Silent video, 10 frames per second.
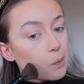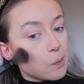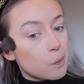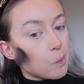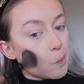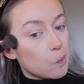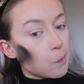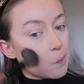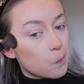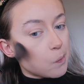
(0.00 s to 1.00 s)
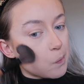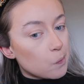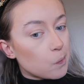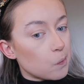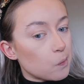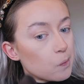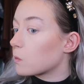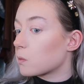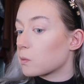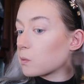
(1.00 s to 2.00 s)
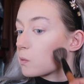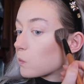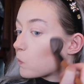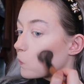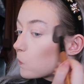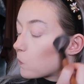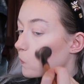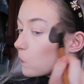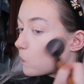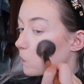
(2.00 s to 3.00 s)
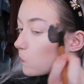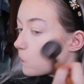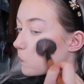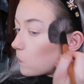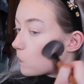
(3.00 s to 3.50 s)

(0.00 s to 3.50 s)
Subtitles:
(no one is talking)